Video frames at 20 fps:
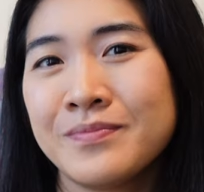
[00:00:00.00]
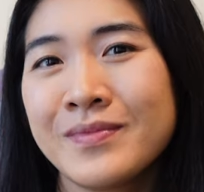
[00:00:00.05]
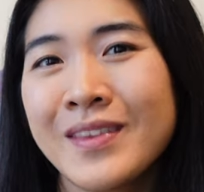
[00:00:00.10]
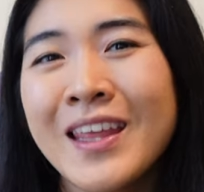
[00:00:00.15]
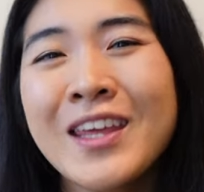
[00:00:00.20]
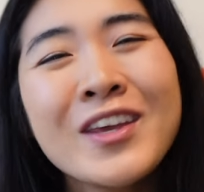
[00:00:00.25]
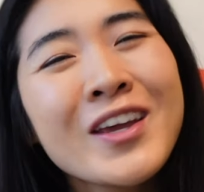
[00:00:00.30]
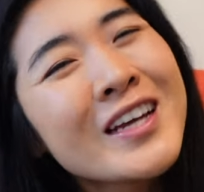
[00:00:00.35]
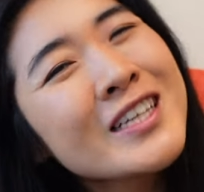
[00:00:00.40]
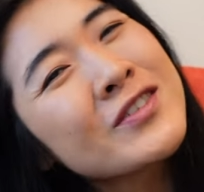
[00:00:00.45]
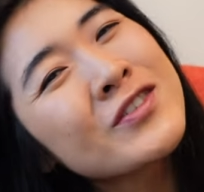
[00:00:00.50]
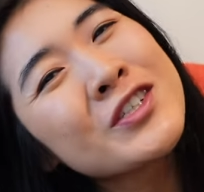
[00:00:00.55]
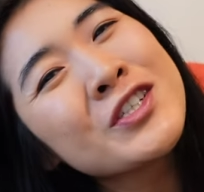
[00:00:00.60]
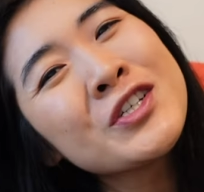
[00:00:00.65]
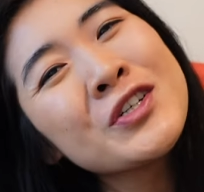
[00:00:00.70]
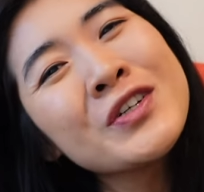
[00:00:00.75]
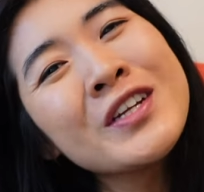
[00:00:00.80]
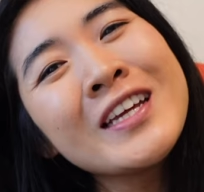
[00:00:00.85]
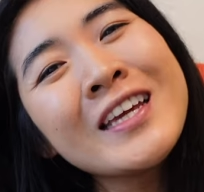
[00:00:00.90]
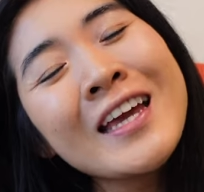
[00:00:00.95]
Thank you guys for
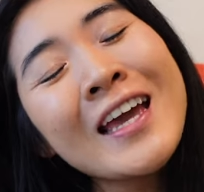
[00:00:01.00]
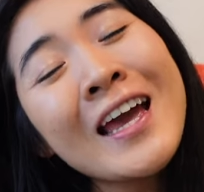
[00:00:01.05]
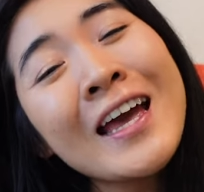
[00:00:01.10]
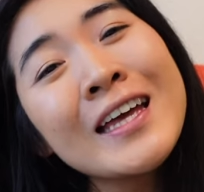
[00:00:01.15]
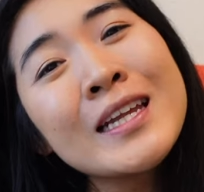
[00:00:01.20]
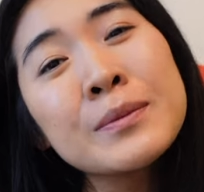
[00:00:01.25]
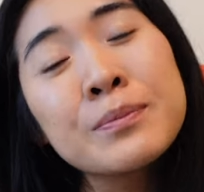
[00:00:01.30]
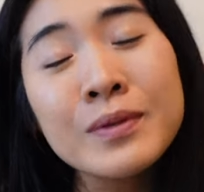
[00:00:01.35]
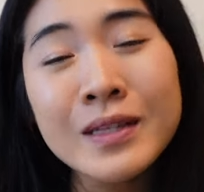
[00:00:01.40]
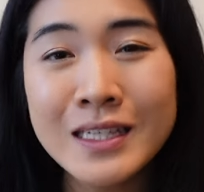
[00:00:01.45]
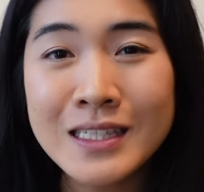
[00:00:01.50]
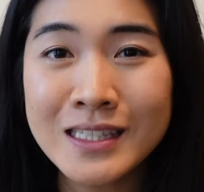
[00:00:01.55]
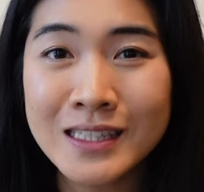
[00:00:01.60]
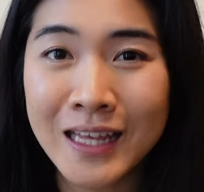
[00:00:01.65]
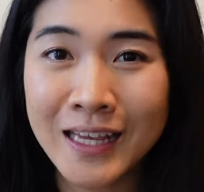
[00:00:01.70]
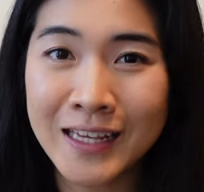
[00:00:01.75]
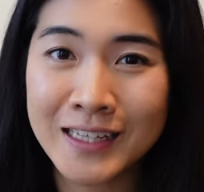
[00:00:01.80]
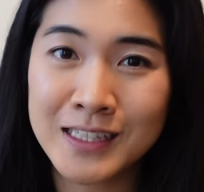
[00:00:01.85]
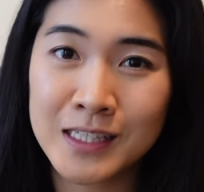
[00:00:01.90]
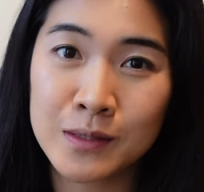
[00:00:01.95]
tuning in. Please
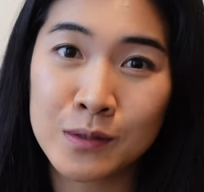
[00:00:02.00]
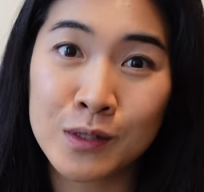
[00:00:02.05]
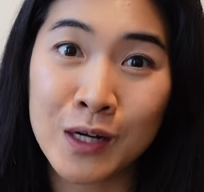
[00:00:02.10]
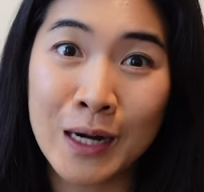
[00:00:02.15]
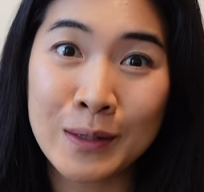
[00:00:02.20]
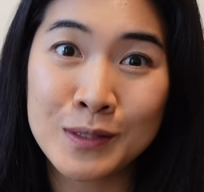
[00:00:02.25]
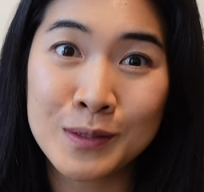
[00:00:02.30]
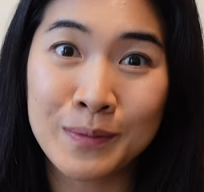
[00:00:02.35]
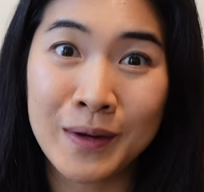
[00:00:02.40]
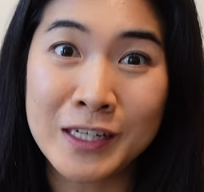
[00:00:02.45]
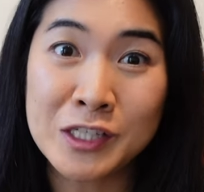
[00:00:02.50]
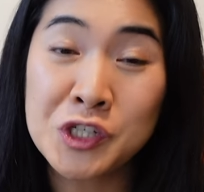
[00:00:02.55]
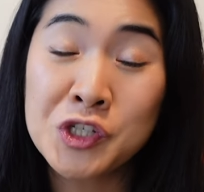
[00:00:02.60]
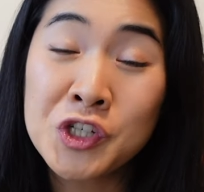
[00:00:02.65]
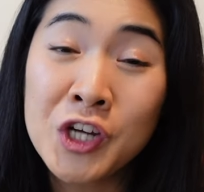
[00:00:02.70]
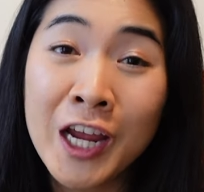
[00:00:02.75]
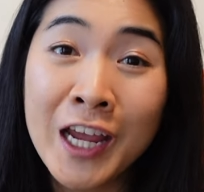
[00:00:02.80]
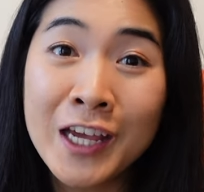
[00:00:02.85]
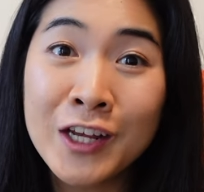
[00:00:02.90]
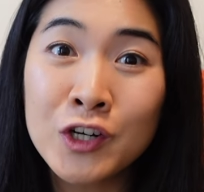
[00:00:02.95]
like and subscribe to my
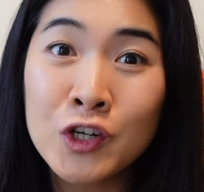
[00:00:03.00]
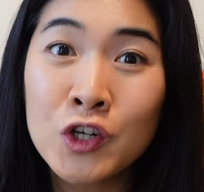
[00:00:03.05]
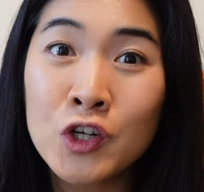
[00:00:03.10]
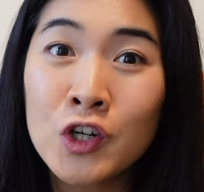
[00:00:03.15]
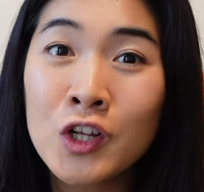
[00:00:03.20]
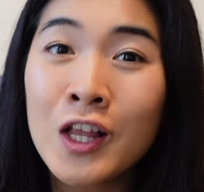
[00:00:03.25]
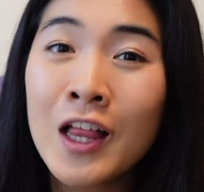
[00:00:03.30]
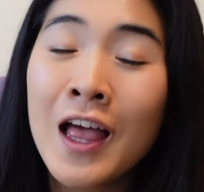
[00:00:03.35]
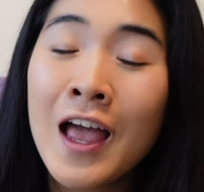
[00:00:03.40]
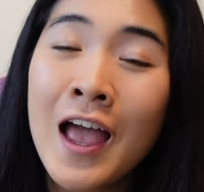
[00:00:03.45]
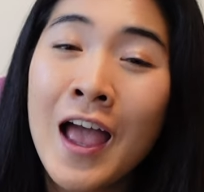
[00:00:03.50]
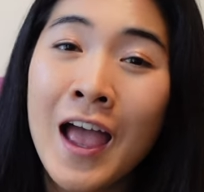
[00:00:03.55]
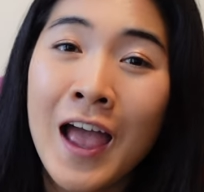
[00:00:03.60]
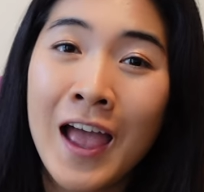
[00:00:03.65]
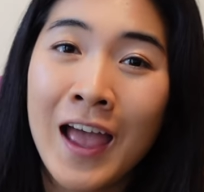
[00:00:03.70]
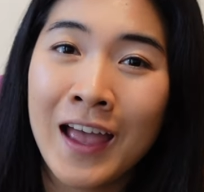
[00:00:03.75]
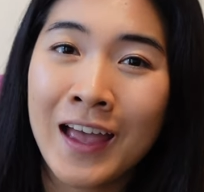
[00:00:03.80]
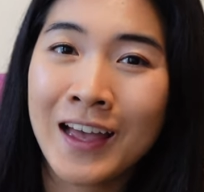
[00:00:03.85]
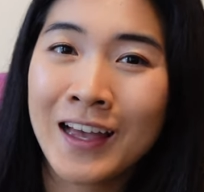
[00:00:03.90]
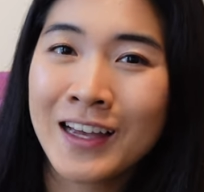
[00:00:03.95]
channel.
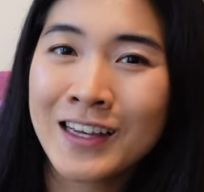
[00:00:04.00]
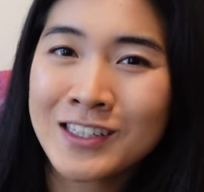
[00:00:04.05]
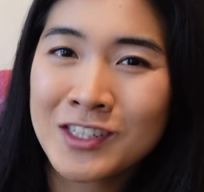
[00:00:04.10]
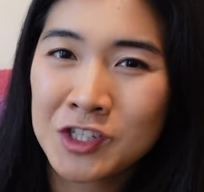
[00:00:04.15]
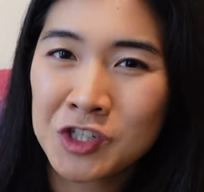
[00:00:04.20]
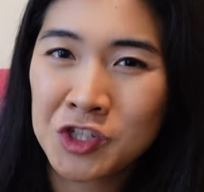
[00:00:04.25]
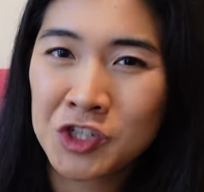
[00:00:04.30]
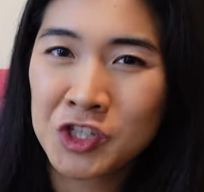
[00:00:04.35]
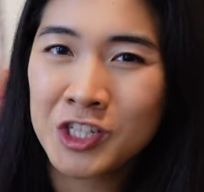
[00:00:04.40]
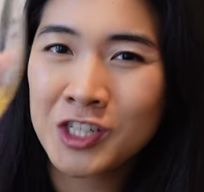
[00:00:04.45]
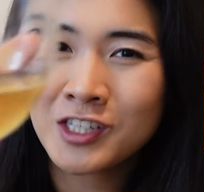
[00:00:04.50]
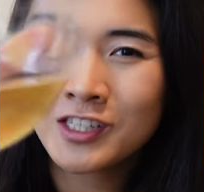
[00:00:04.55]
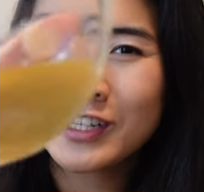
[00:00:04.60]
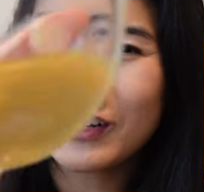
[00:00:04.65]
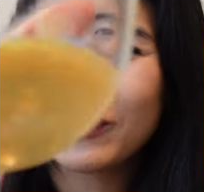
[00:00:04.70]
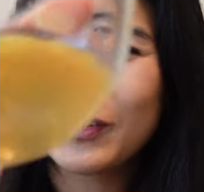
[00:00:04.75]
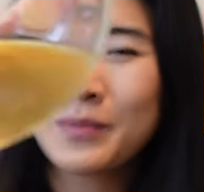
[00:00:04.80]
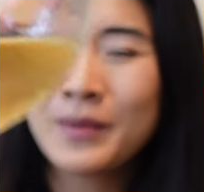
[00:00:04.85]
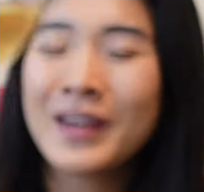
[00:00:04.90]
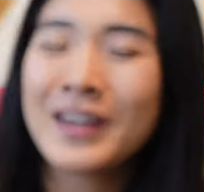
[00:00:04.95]
And cheers,
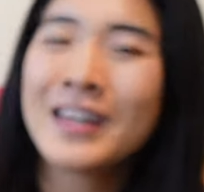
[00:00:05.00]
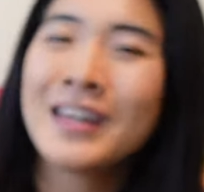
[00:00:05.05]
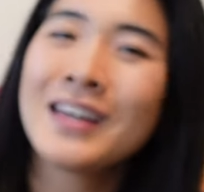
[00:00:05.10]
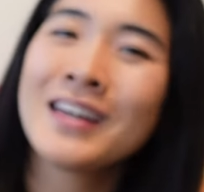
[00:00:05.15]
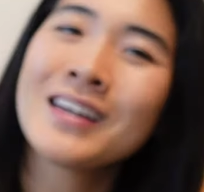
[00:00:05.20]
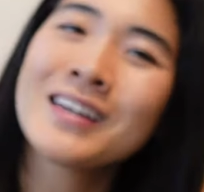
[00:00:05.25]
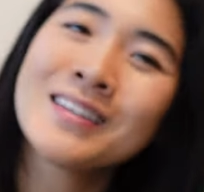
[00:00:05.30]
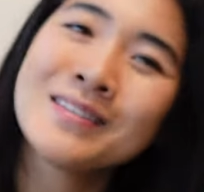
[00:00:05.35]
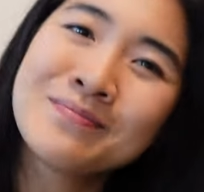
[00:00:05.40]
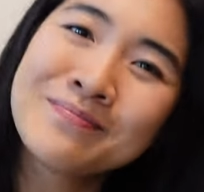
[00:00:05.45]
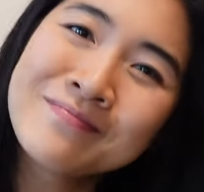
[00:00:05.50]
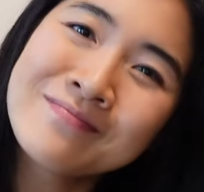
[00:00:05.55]
everybody.